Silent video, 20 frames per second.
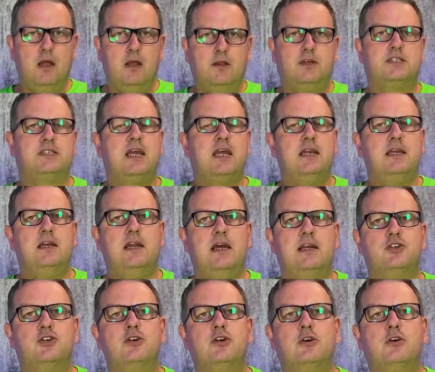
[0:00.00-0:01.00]
The state
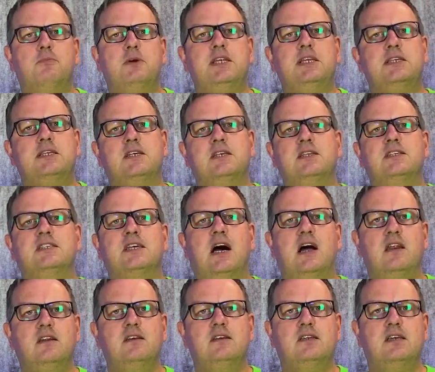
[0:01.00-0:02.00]
election committees in
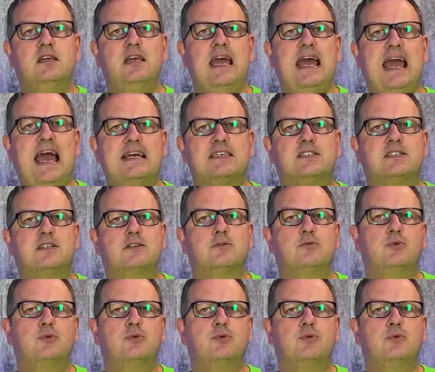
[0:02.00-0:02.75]
Saarland has